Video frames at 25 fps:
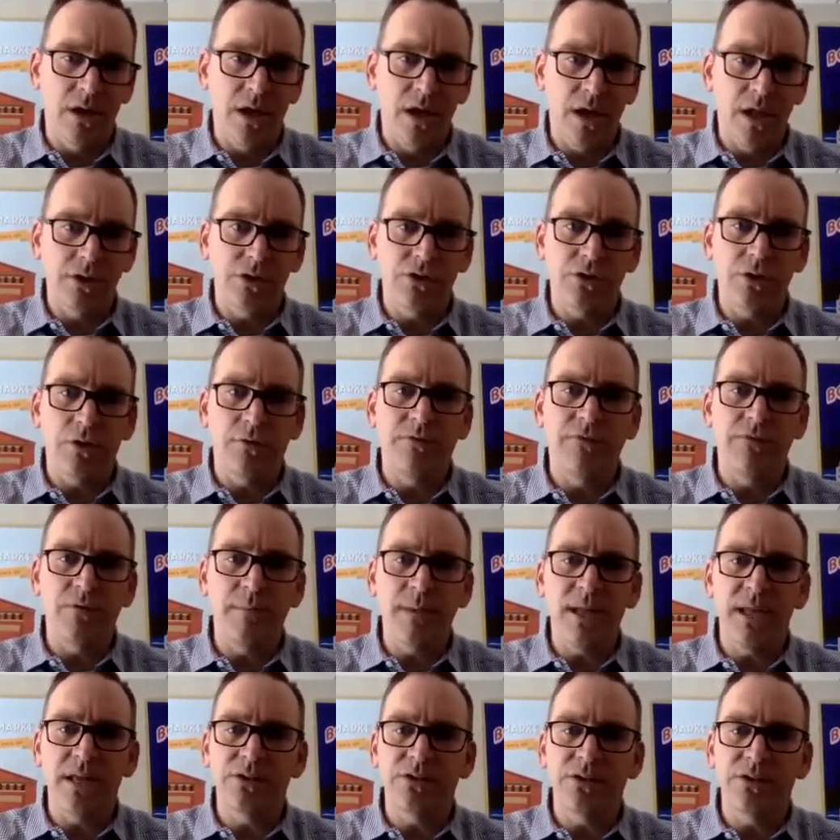And so for
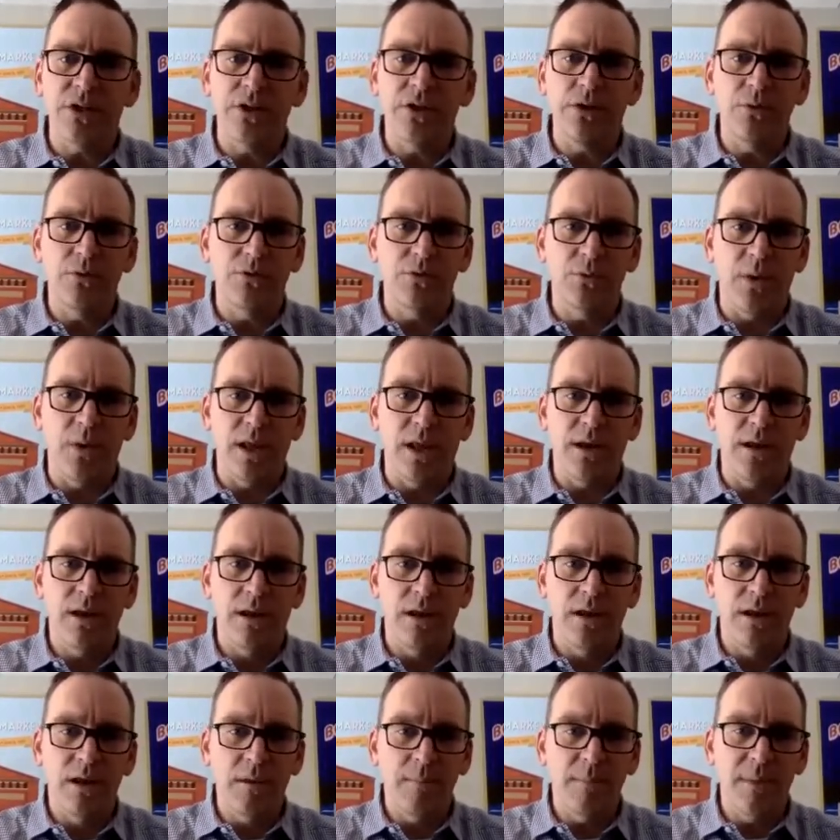me, it's a huge win
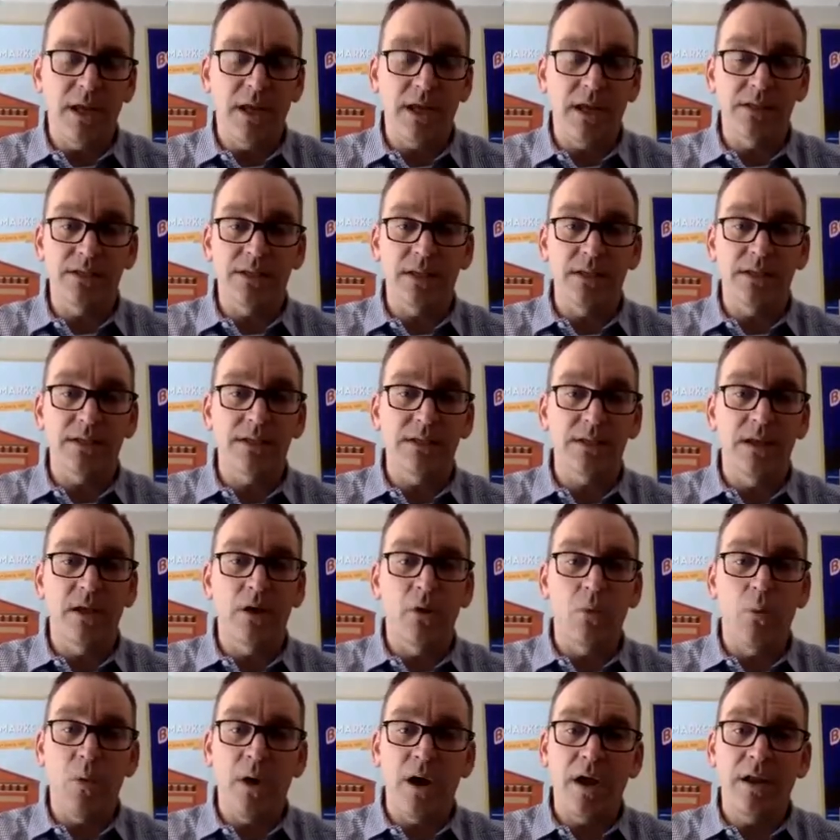because it's
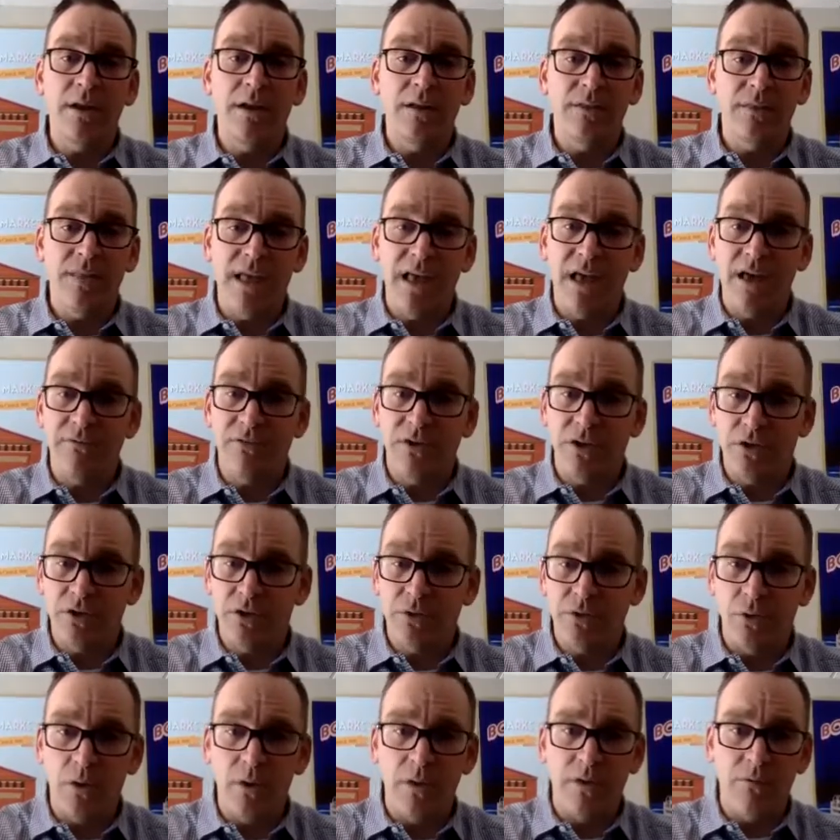one, they have
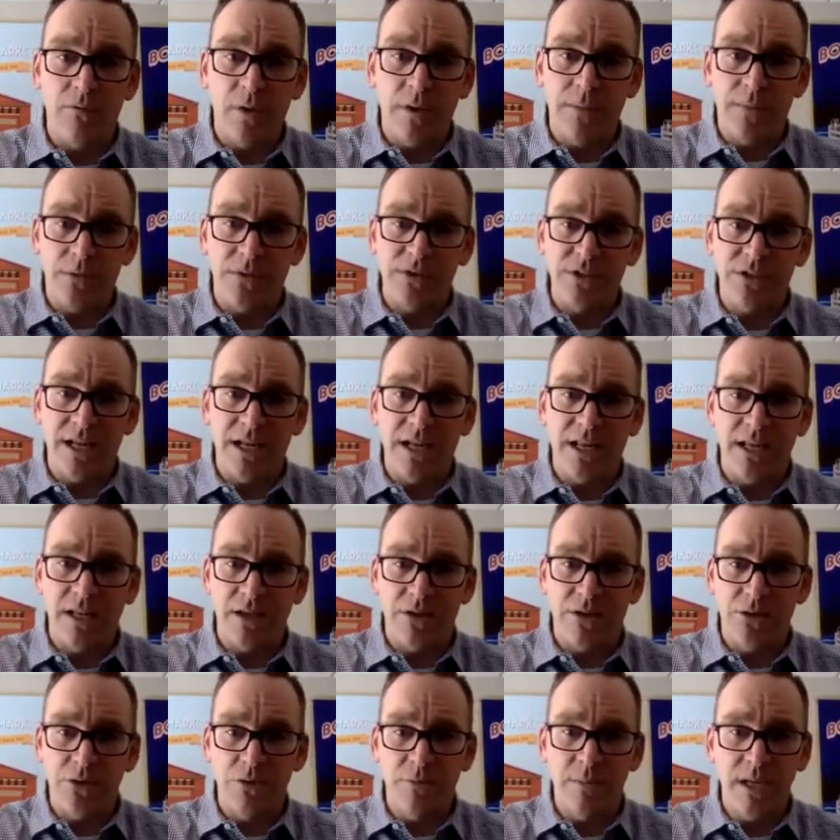control of when they're sending
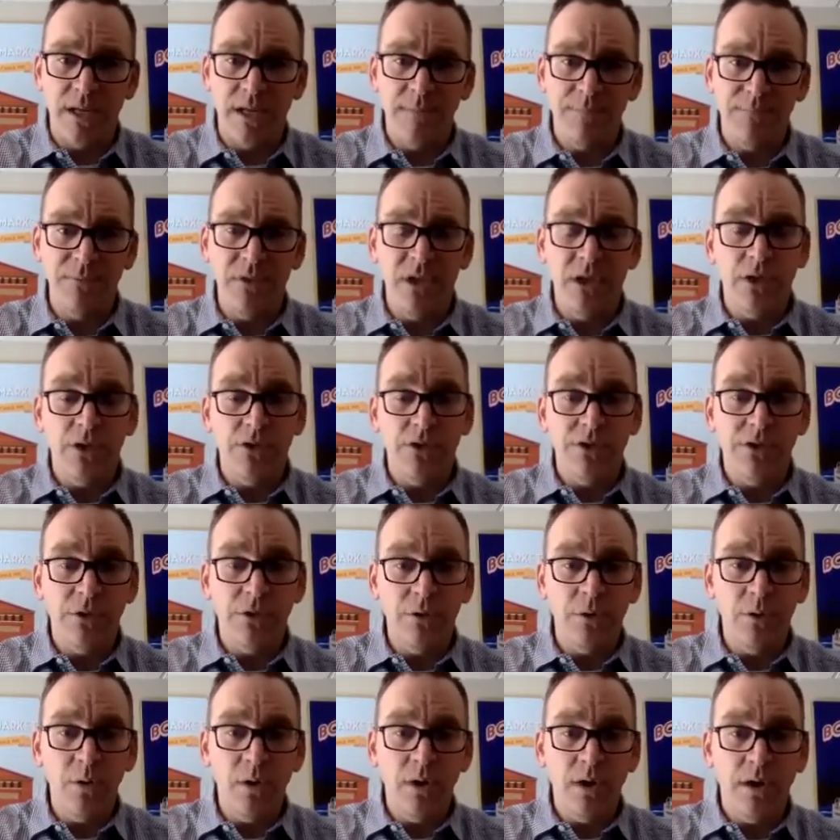it to me.
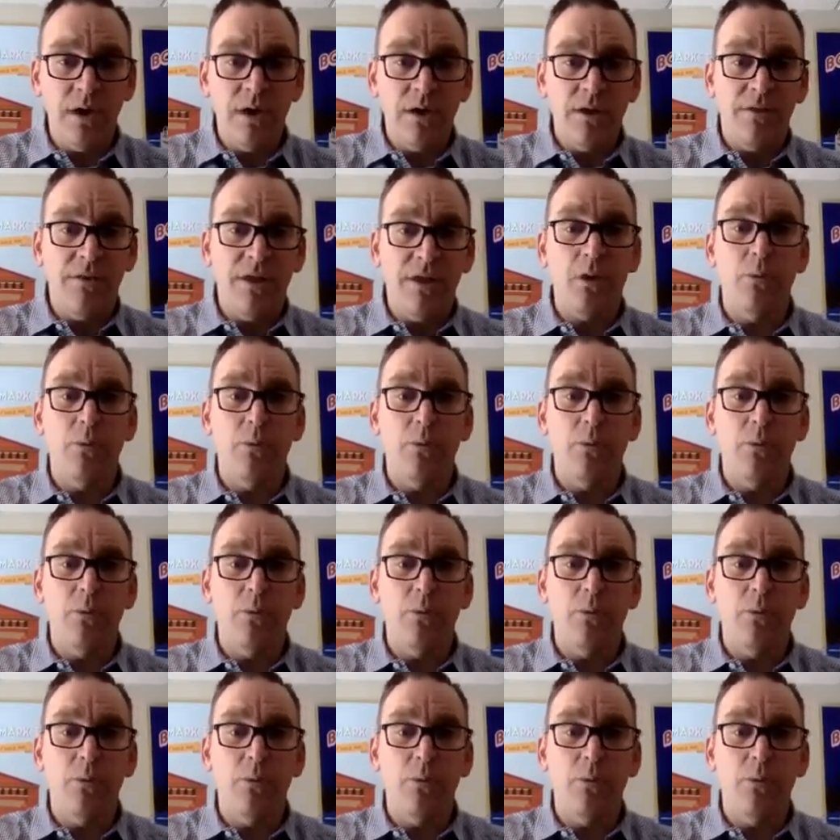Two, they're